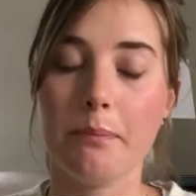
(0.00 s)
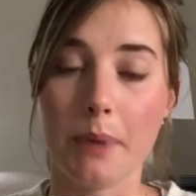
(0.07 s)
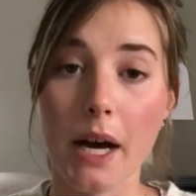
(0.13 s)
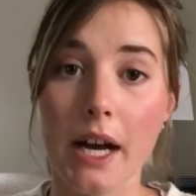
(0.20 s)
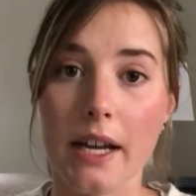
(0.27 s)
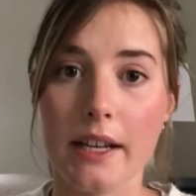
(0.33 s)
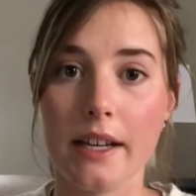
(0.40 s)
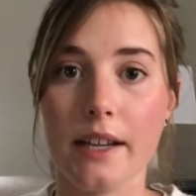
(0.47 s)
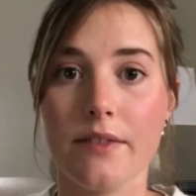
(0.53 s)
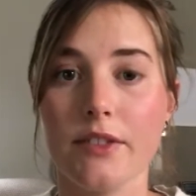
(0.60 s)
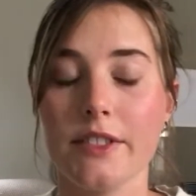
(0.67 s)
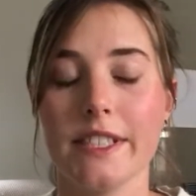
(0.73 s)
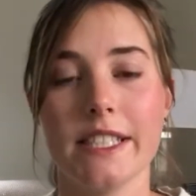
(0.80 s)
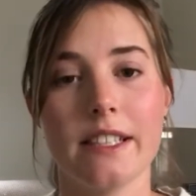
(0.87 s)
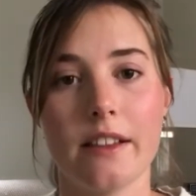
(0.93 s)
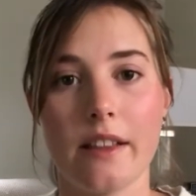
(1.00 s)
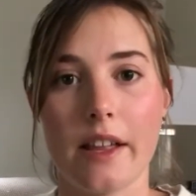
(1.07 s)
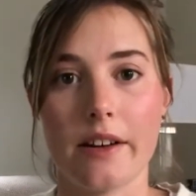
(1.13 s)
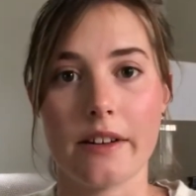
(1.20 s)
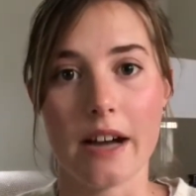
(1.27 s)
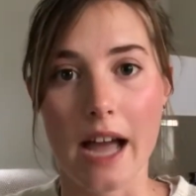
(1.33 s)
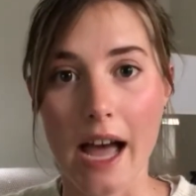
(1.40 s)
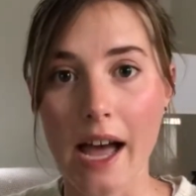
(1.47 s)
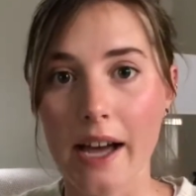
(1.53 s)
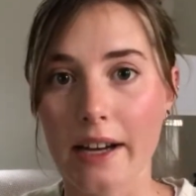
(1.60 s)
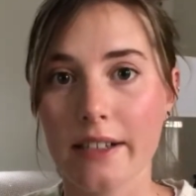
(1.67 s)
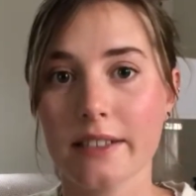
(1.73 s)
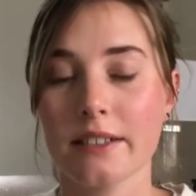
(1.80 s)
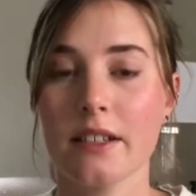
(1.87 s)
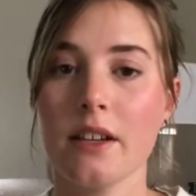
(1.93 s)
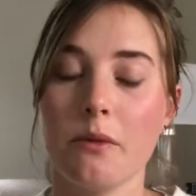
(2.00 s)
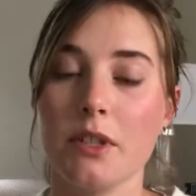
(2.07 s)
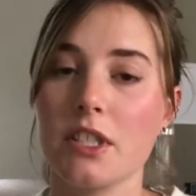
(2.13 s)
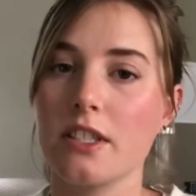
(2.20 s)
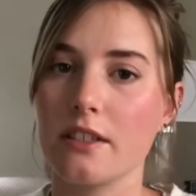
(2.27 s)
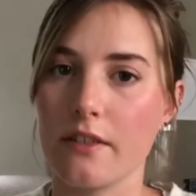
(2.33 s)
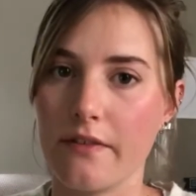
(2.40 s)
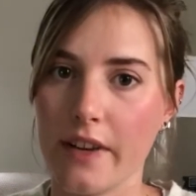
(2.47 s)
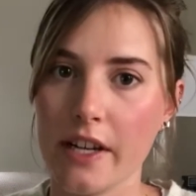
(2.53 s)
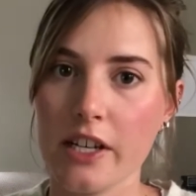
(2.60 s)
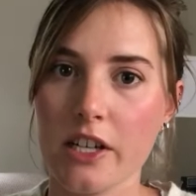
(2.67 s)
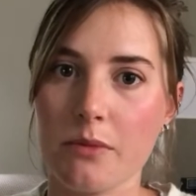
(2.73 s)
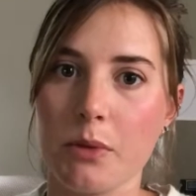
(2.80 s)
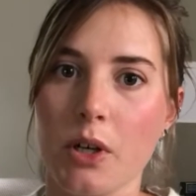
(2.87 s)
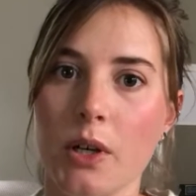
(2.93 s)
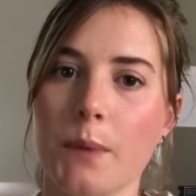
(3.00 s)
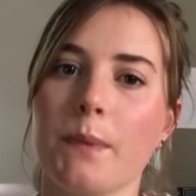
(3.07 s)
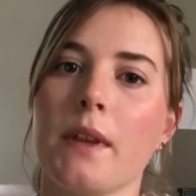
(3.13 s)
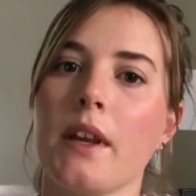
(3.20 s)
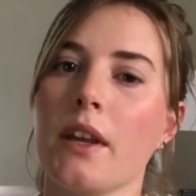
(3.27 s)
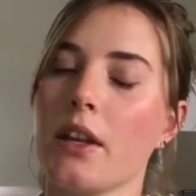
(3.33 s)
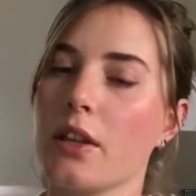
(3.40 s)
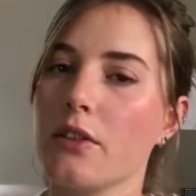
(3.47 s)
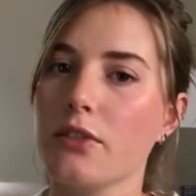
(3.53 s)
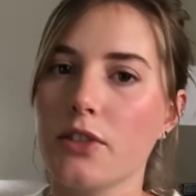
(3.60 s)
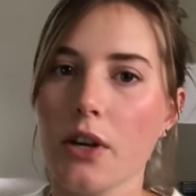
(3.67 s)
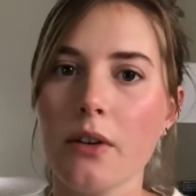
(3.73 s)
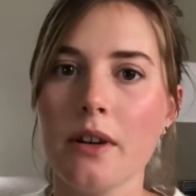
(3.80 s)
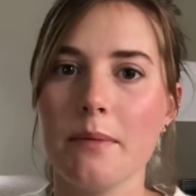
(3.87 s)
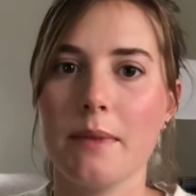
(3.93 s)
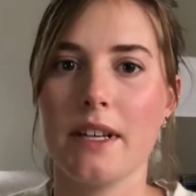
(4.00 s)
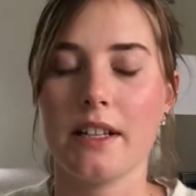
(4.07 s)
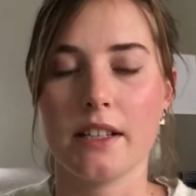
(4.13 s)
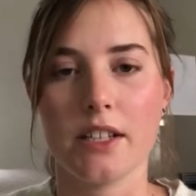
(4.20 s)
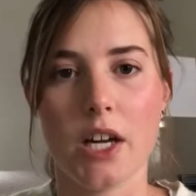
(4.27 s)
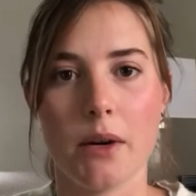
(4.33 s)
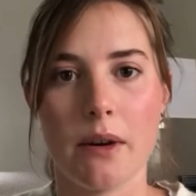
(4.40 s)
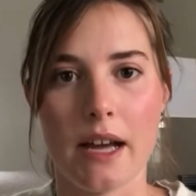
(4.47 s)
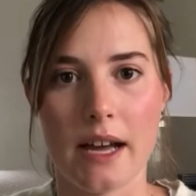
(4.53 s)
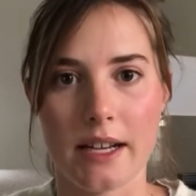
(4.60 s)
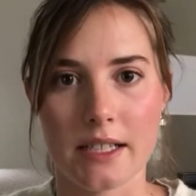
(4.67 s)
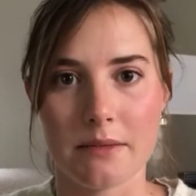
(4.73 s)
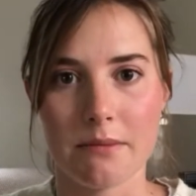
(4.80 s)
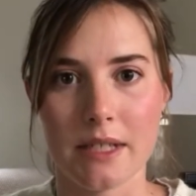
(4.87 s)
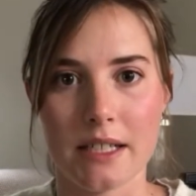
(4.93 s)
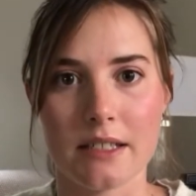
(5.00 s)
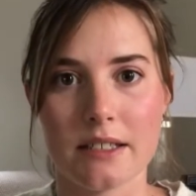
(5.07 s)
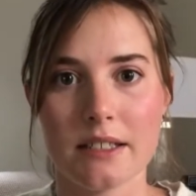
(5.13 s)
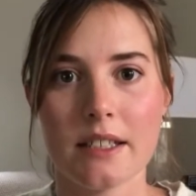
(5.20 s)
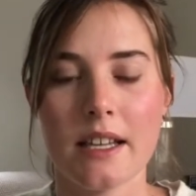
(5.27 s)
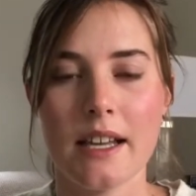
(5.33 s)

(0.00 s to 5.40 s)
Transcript: But if you see the letter x, which is a variable, you don't immediately know what x means.